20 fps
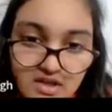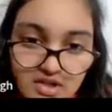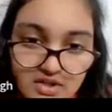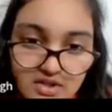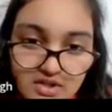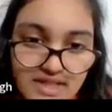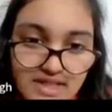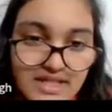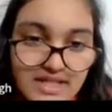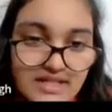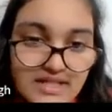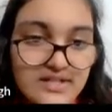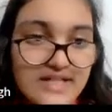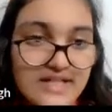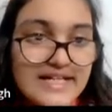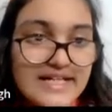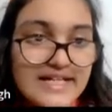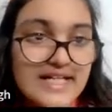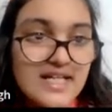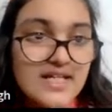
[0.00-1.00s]
doing it
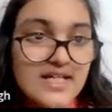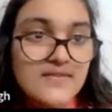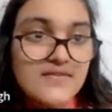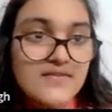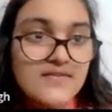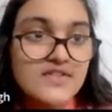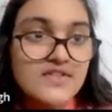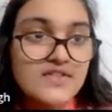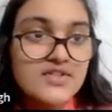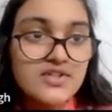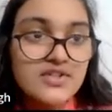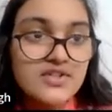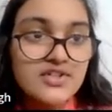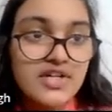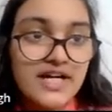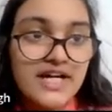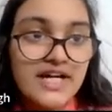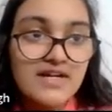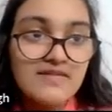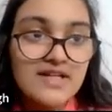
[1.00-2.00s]
right. If it's not
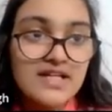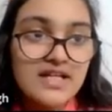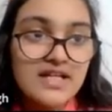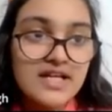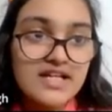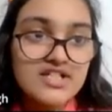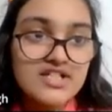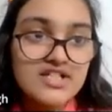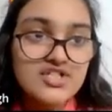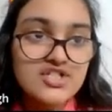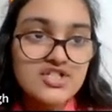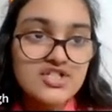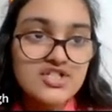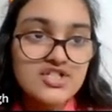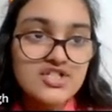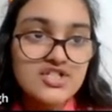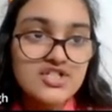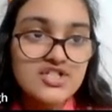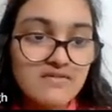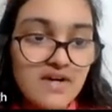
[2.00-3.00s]
right, we'll
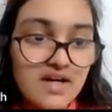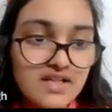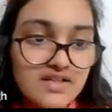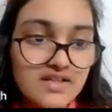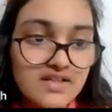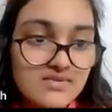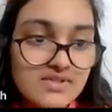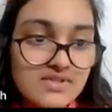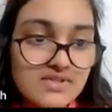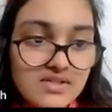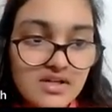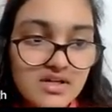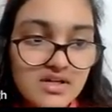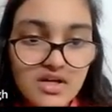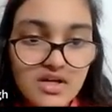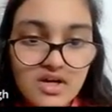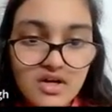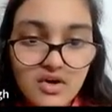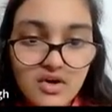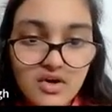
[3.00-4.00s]
exchange the values
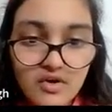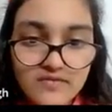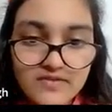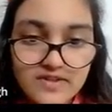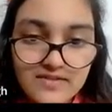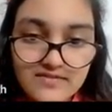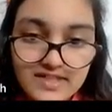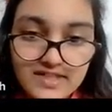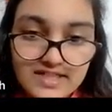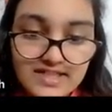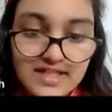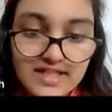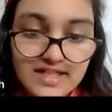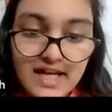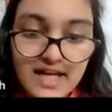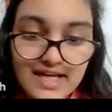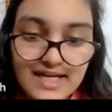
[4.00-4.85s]
of the width and